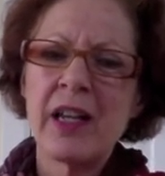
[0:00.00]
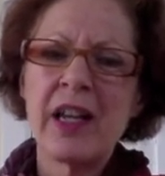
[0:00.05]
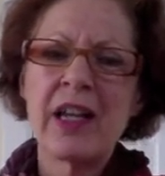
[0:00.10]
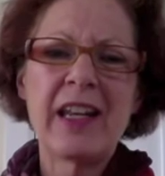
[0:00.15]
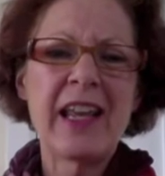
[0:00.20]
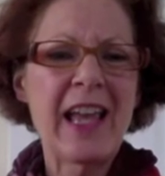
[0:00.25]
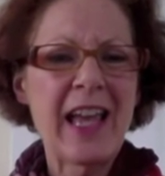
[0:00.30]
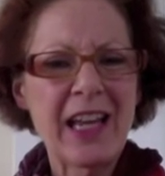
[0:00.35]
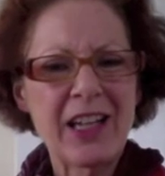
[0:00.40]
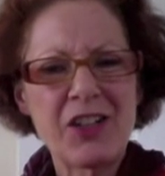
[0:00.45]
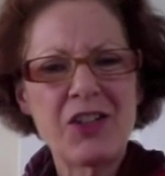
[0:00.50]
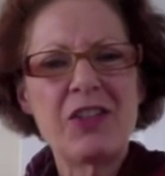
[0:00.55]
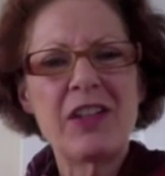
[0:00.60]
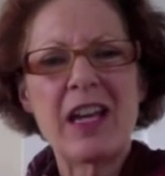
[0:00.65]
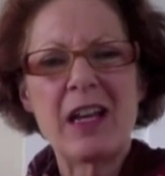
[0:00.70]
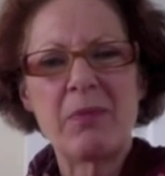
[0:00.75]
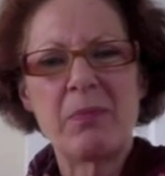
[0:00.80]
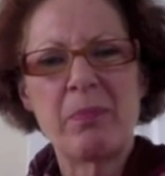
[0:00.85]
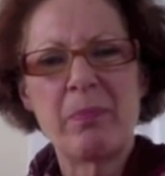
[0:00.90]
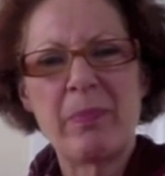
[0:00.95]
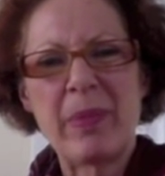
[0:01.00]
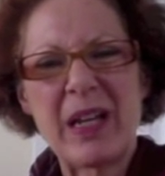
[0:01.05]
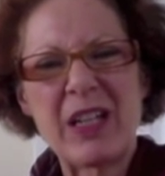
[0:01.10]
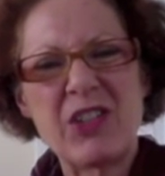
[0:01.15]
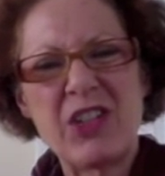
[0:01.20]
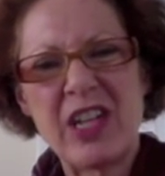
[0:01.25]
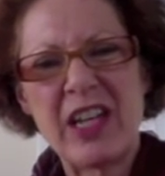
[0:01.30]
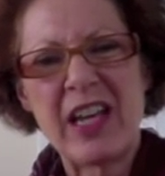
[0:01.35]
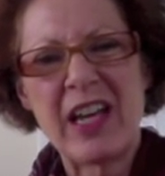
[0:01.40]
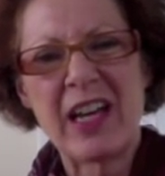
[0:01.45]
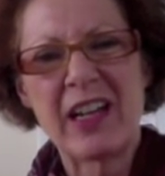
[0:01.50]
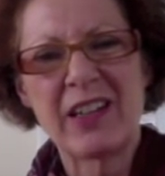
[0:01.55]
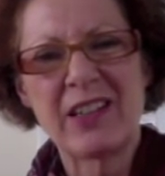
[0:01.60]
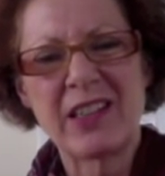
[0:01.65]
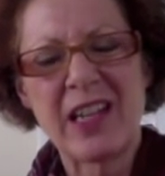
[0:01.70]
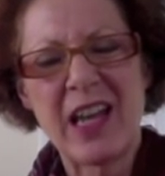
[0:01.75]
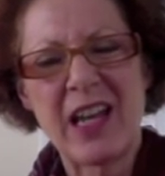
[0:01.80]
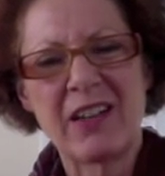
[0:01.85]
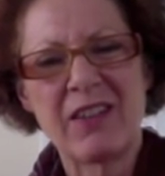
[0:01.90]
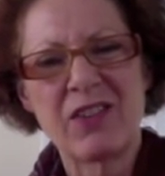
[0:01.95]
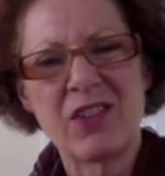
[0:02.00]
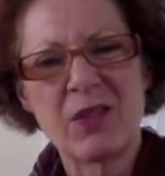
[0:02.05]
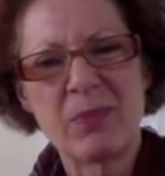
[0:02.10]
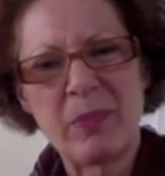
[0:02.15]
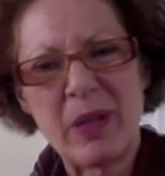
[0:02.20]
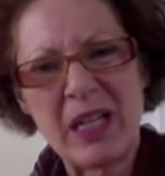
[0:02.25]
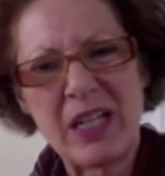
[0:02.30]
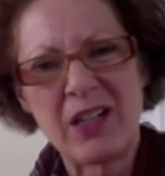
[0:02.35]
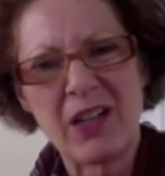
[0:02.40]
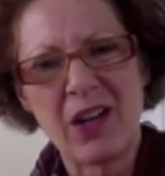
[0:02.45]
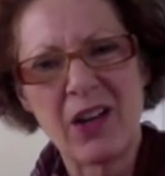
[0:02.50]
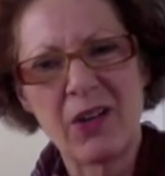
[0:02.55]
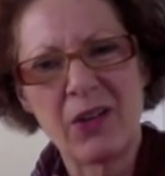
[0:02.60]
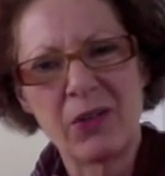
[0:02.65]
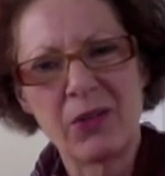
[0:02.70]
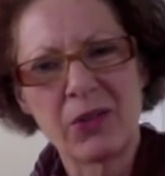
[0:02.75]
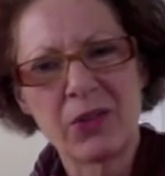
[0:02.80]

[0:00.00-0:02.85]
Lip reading: And how do you get budgie huggers out of speedo?